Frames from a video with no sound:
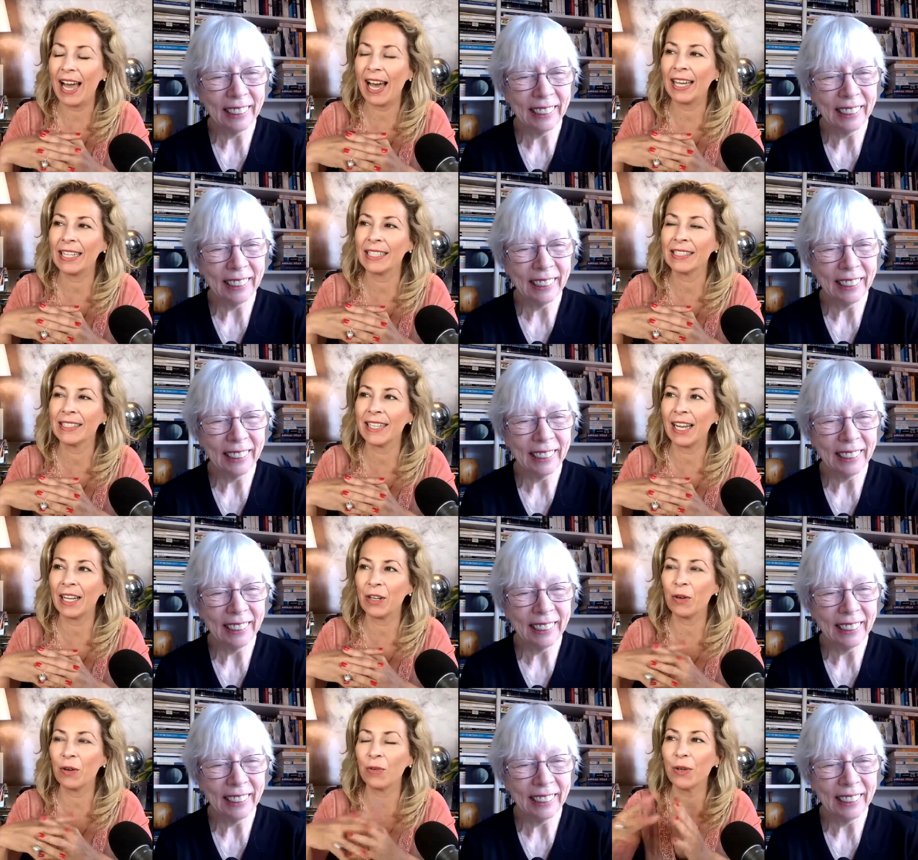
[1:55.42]
Speaker 1: and I
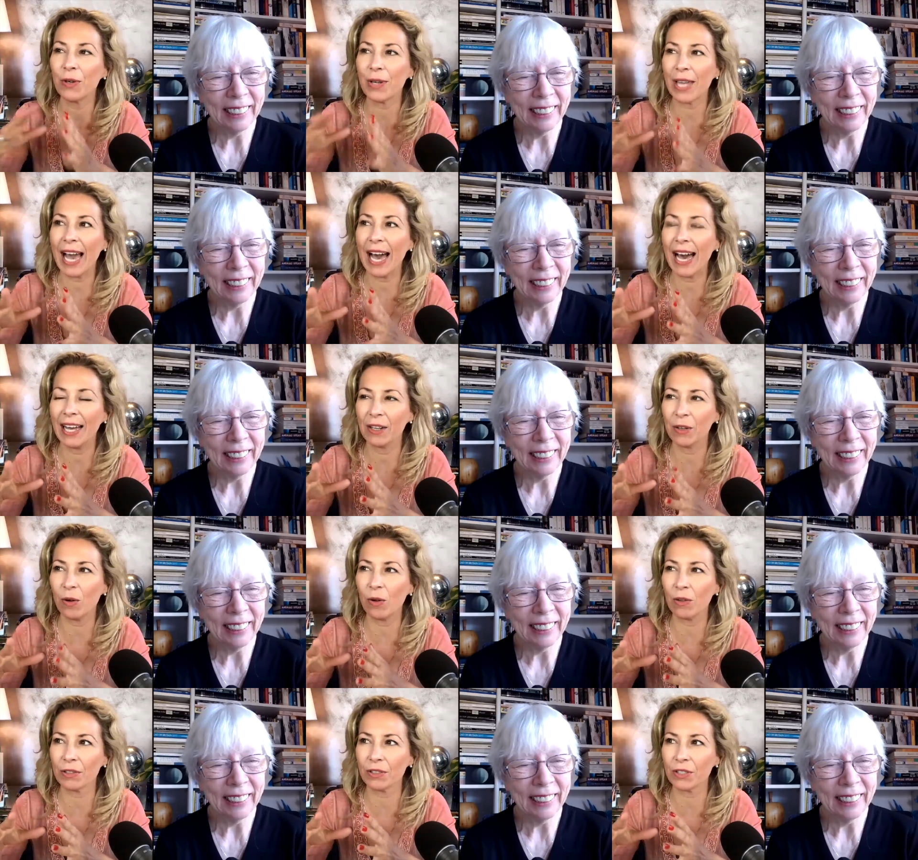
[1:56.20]
know you can
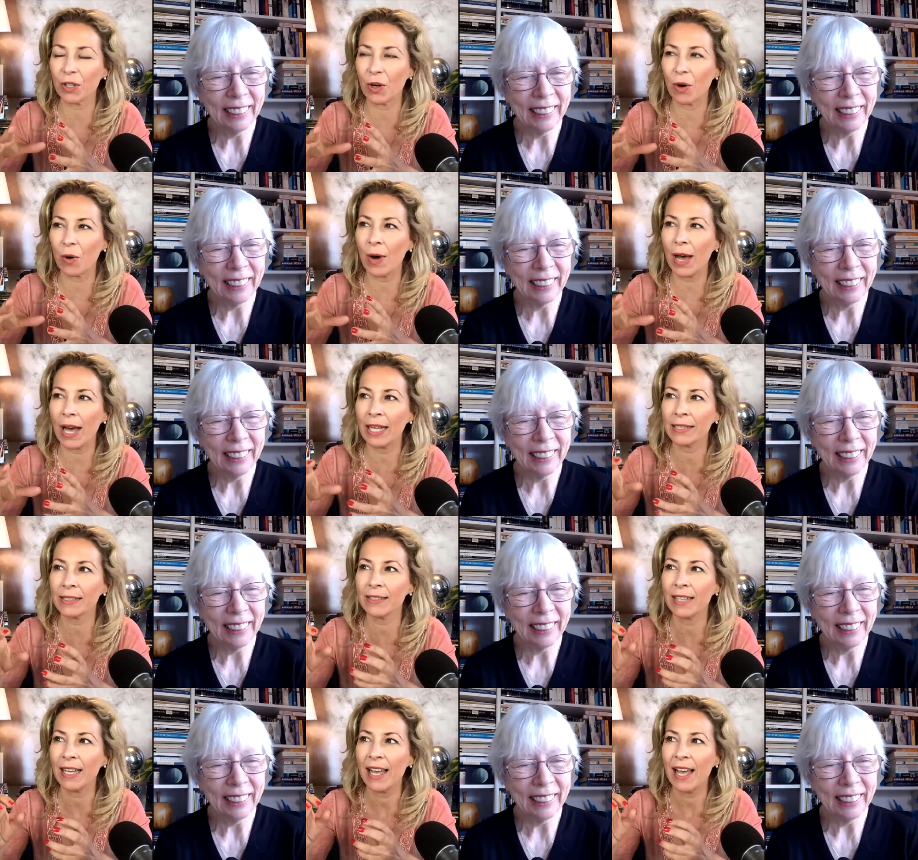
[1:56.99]
also.
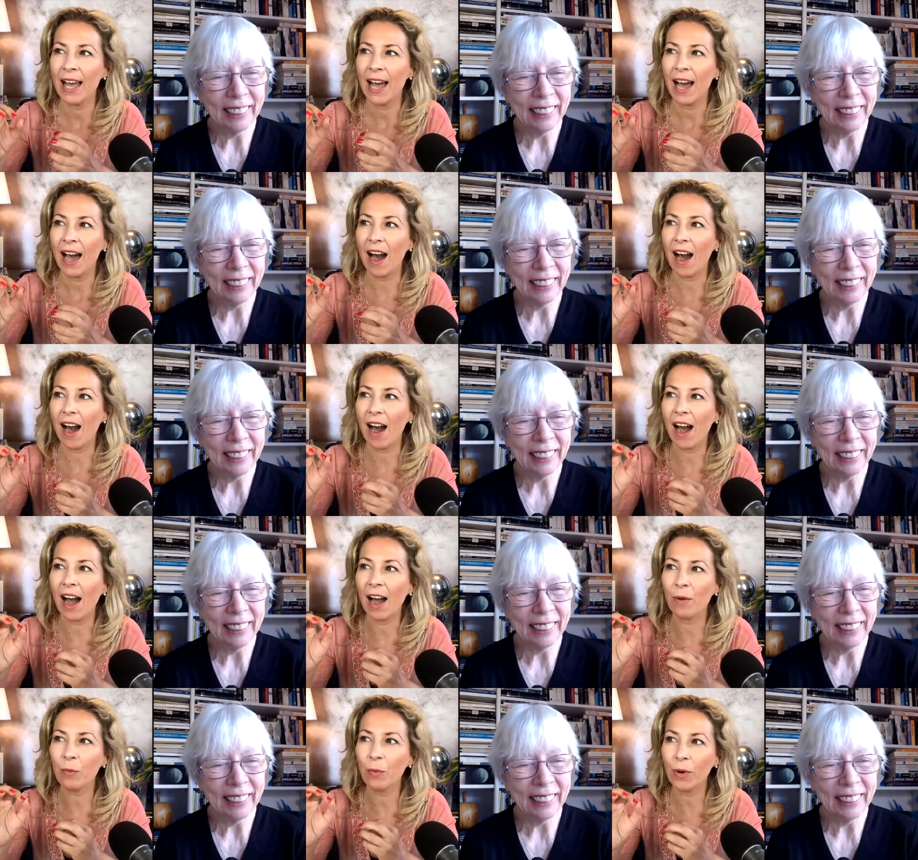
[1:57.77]
And
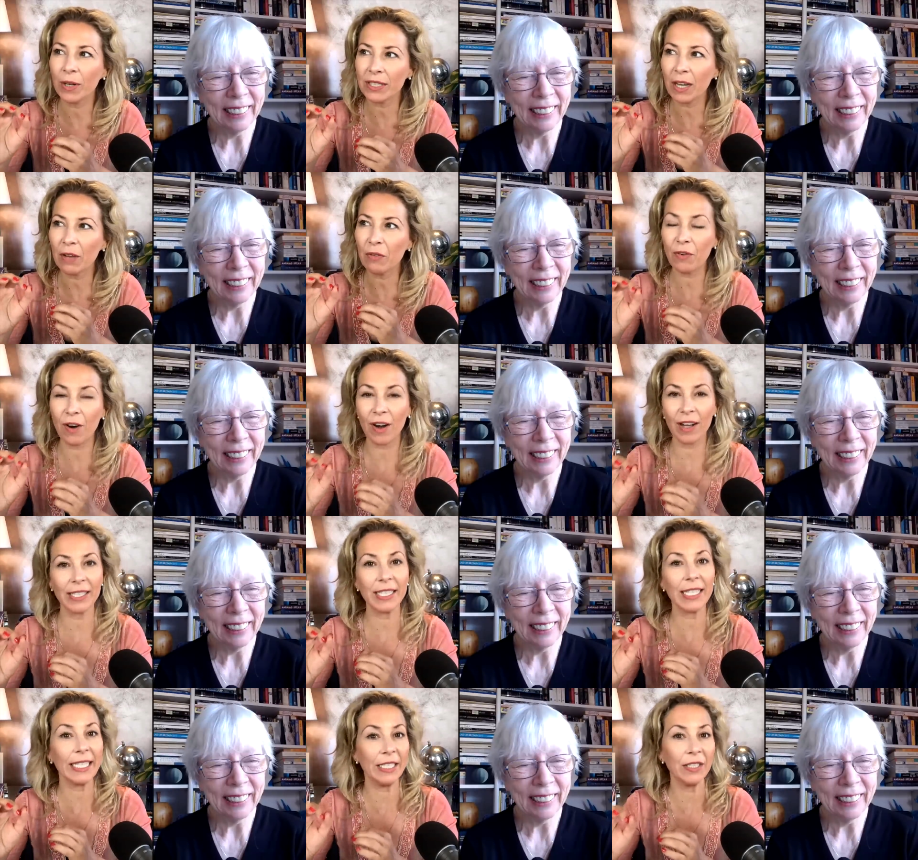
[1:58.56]
what I
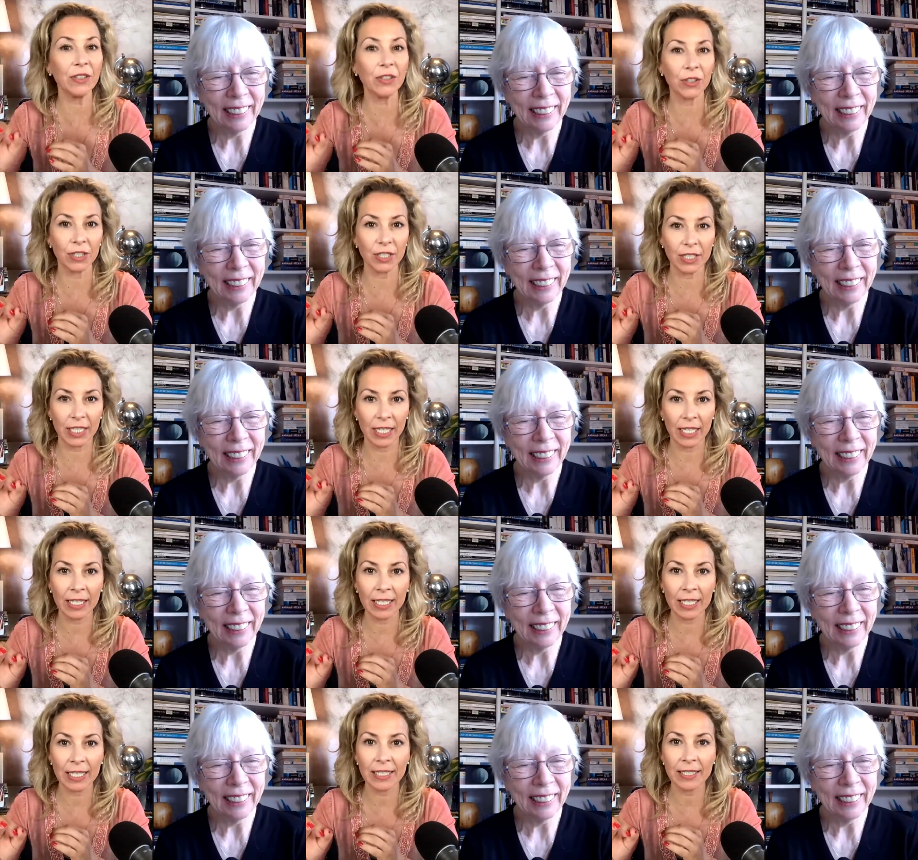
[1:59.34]
find
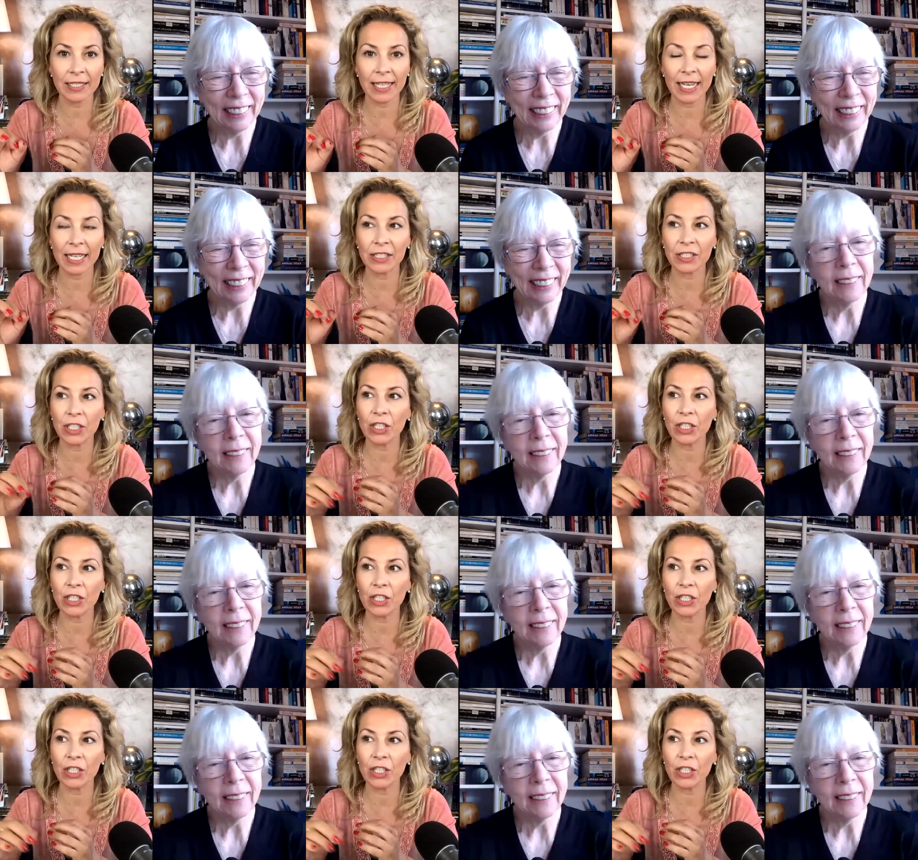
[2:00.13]
interesting is that